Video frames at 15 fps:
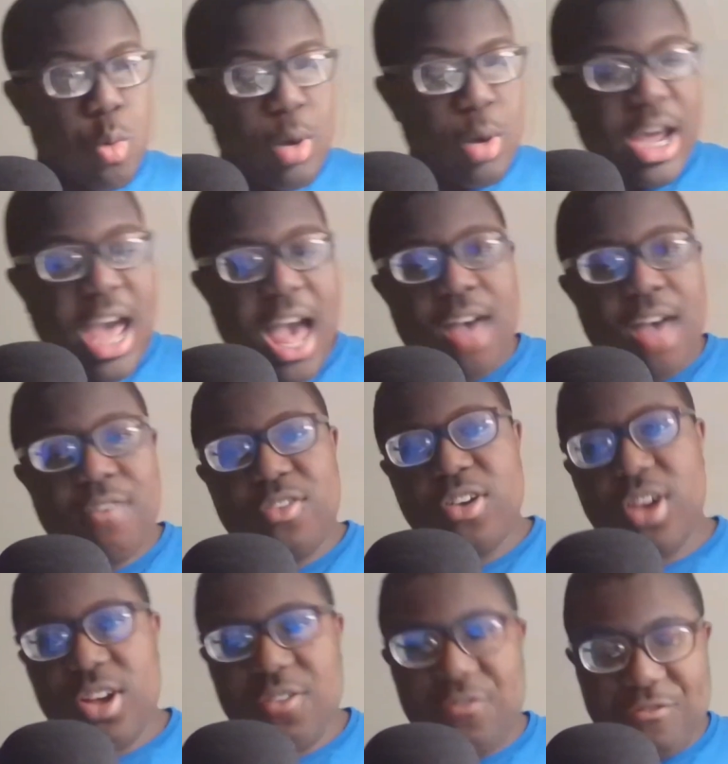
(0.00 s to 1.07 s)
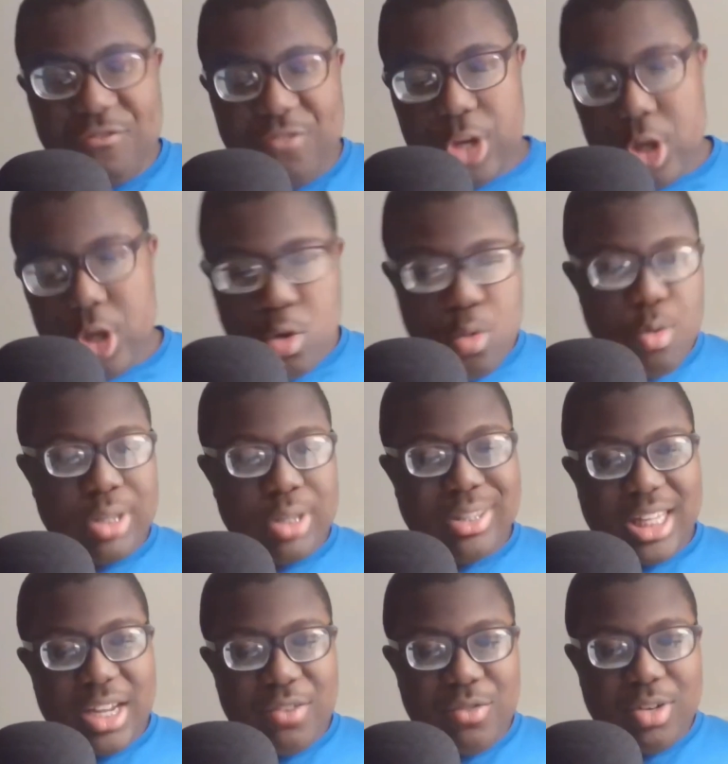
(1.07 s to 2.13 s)
we have a few
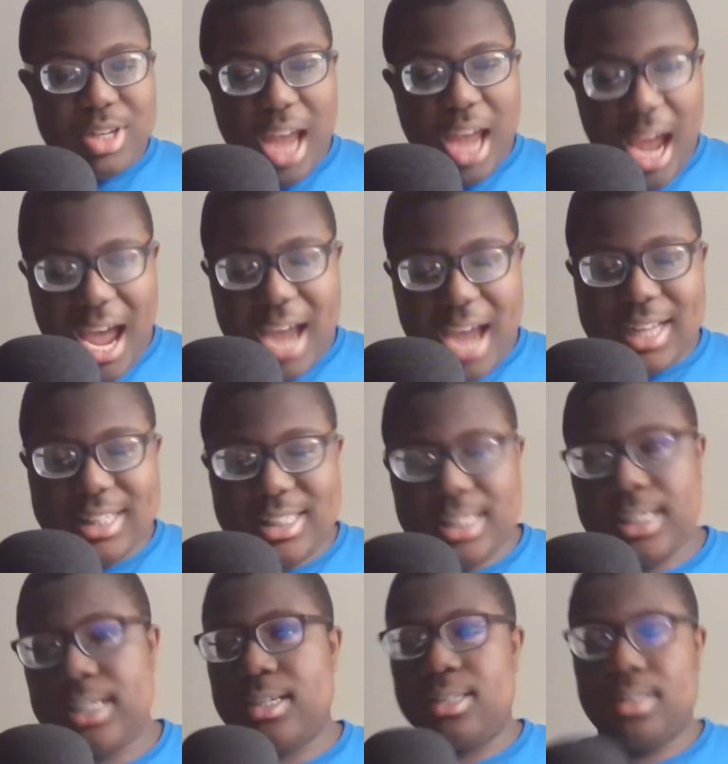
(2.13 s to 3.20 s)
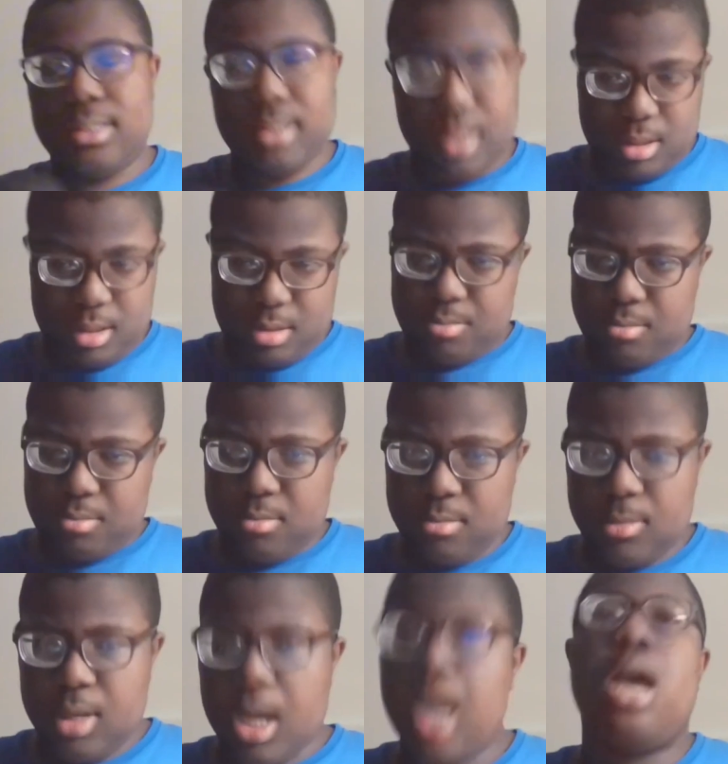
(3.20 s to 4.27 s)
different ideas
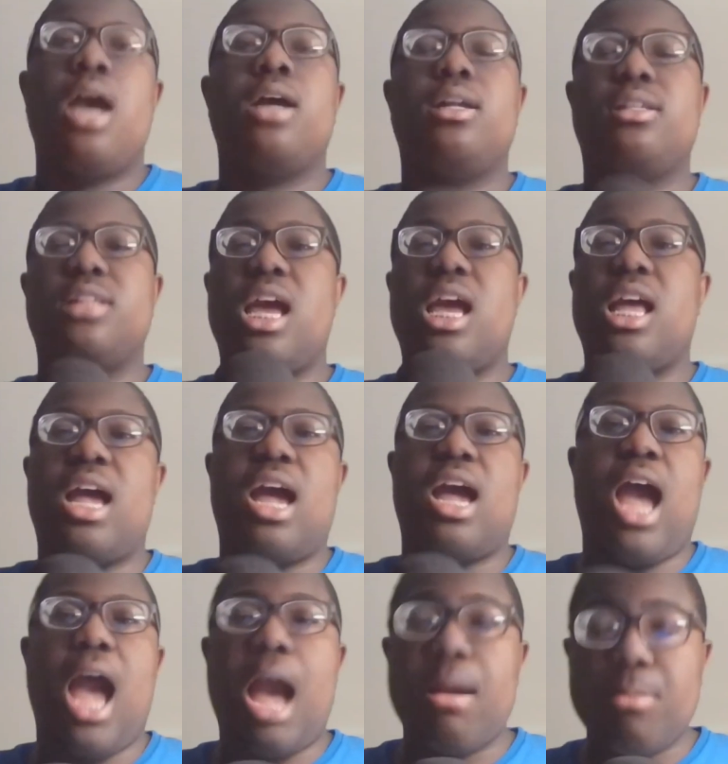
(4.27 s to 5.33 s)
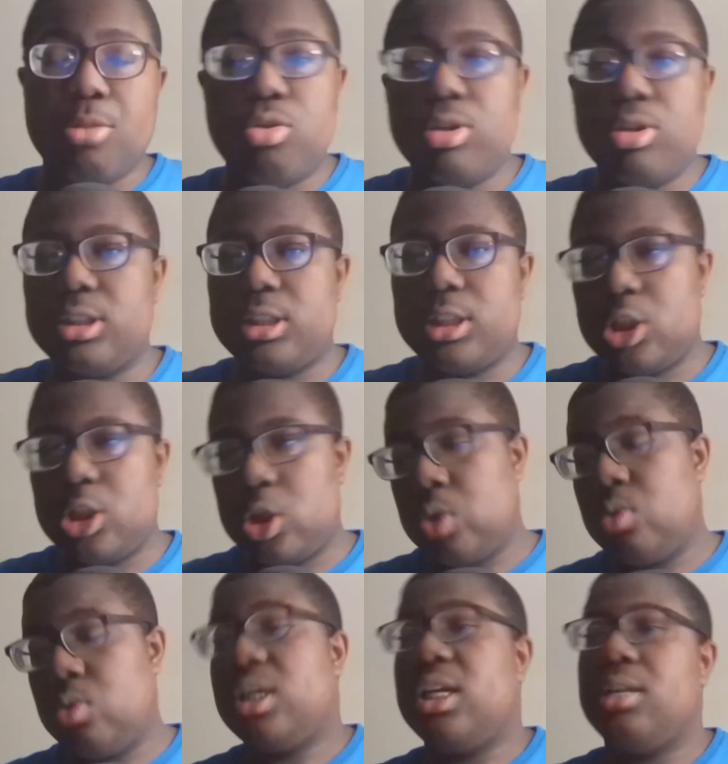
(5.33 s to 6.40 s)
that I'm going to
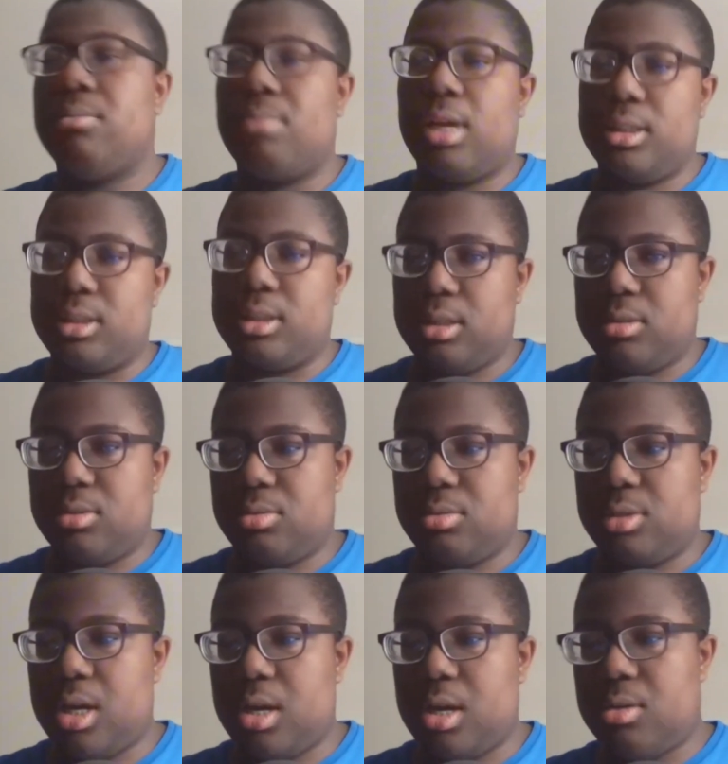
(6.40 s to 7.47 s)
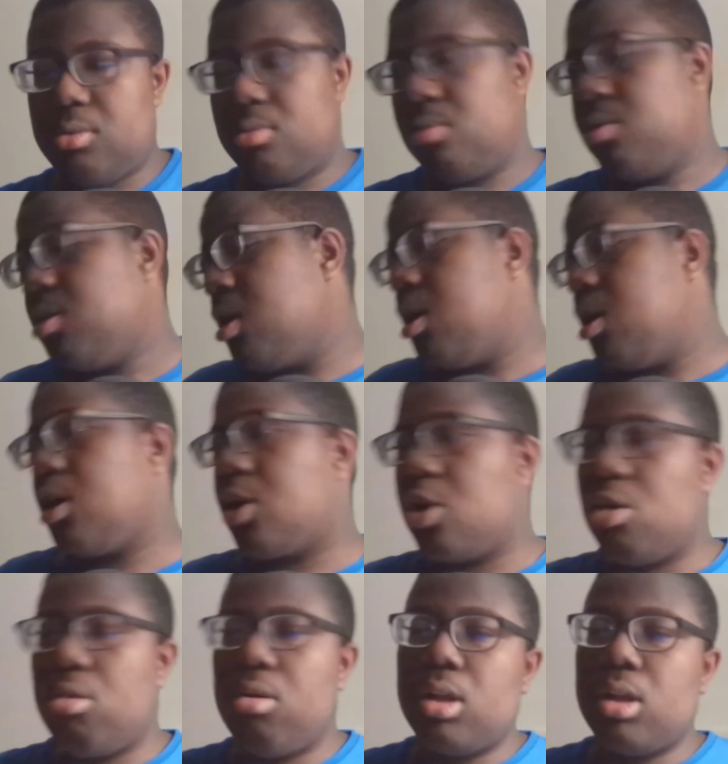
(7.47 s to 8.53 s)
do in my central channel.
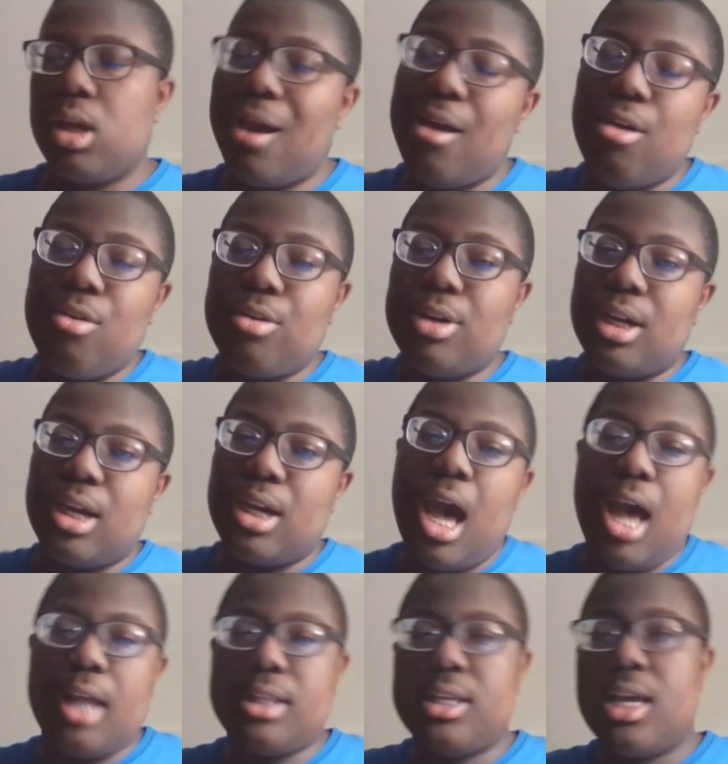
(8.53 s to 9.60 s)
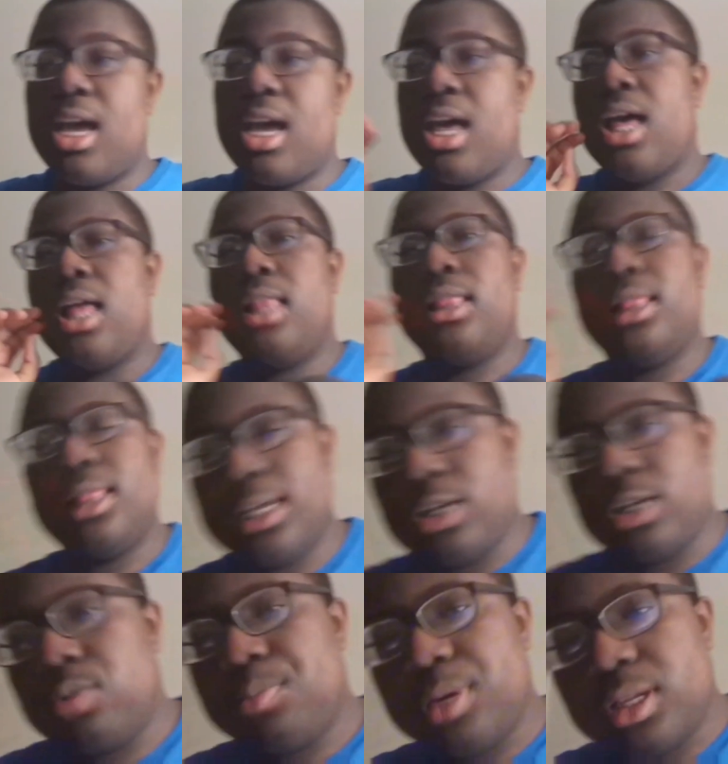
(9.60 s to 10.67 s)
Currently, I already got a
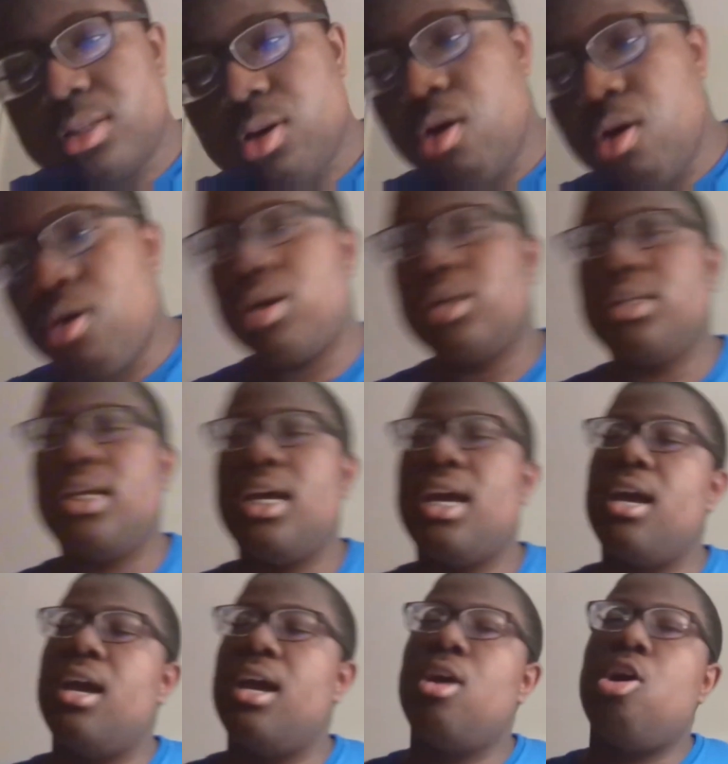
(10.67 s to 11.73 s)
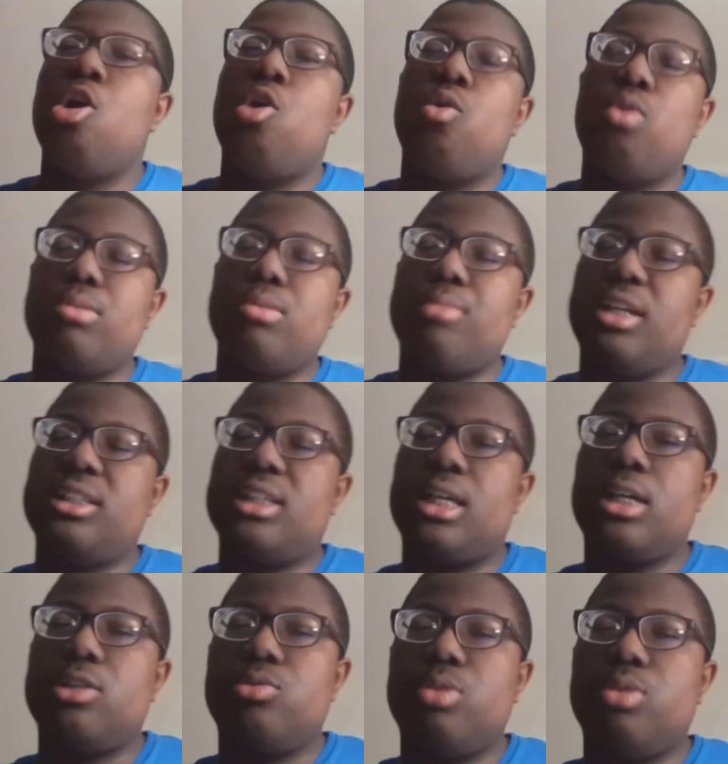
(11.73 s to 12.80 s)
little bit on what my
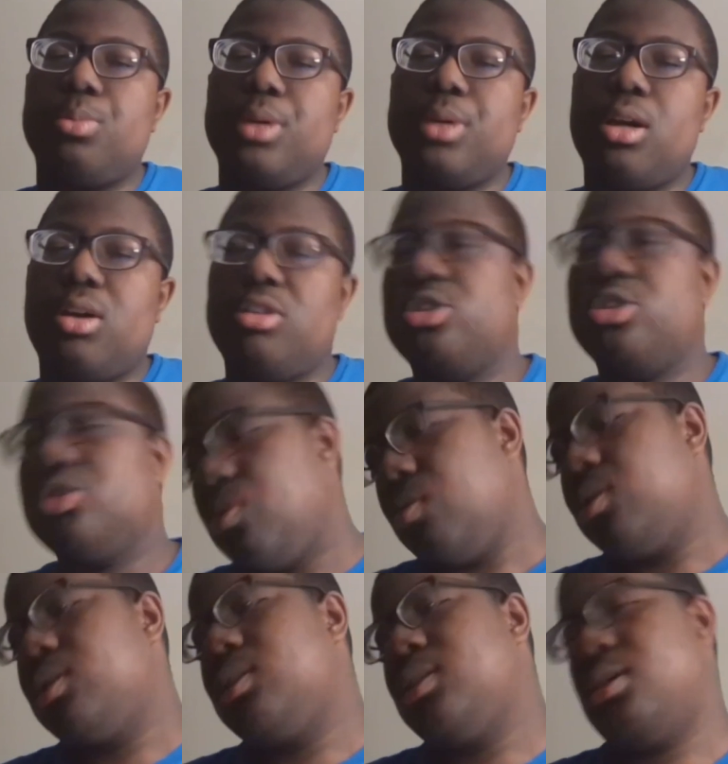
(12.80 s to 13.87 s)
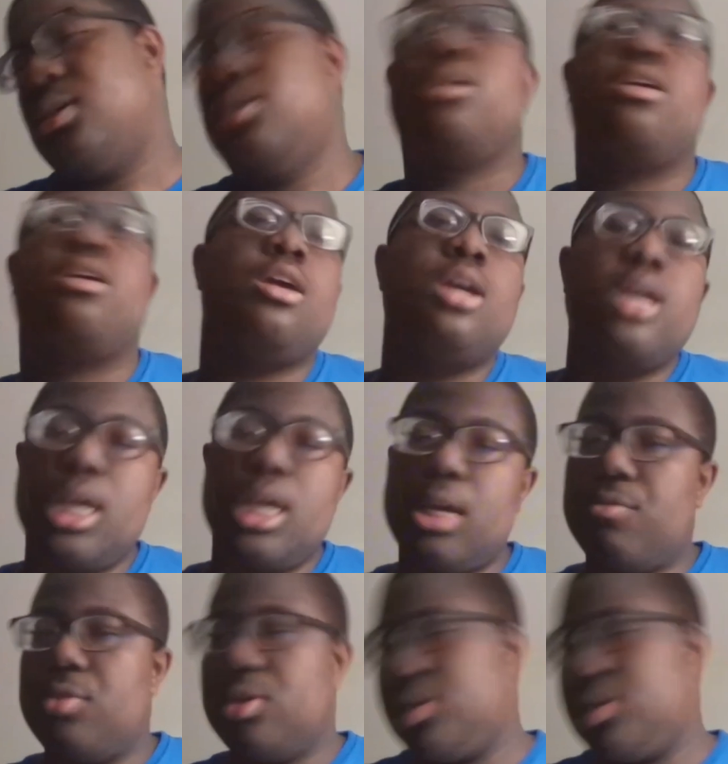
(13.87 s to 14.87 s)
schedule will be on shorts. If